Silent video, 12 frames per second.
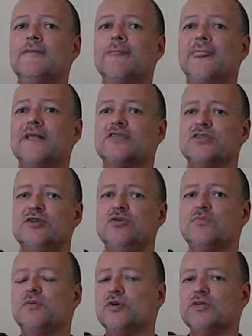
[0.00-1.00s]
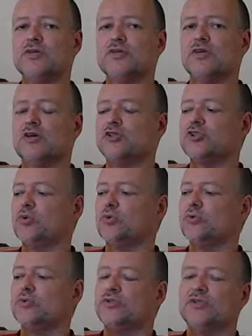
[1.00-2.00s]
It's a huge burden on the dog's
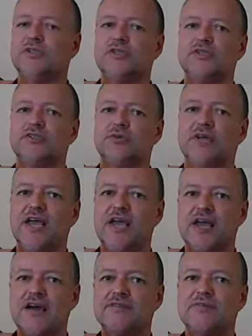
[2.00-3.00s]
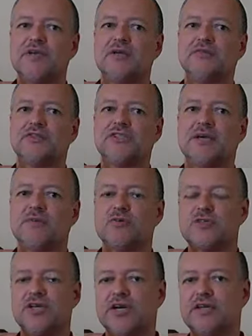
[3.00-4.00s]
shoulders. So you have to be able to step
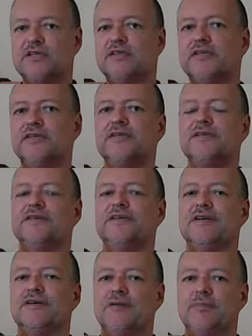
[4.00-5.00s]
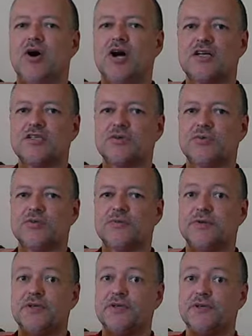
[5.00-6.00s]
outside the box, so to
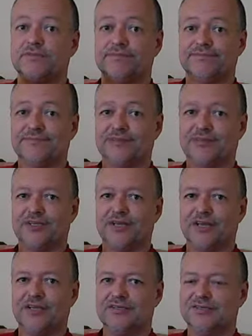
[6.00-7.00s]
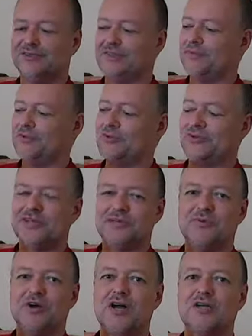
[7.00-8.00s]
speak. Okay, step outside the
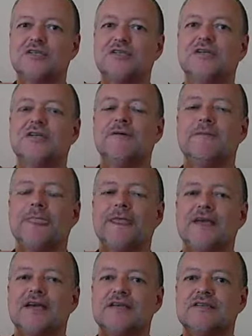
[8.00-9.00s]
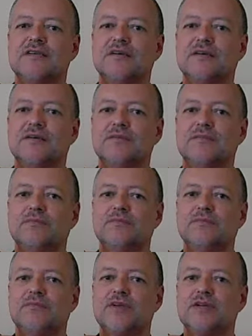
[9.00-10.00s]
box and
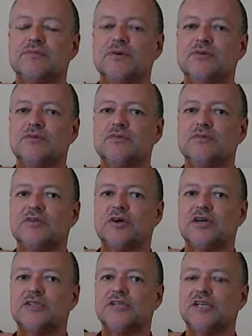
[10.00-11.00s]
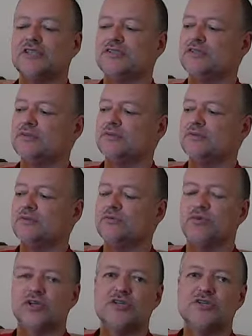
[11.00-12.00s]
think about dogs as
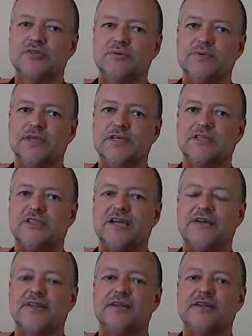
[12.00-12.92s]
relational beings and how that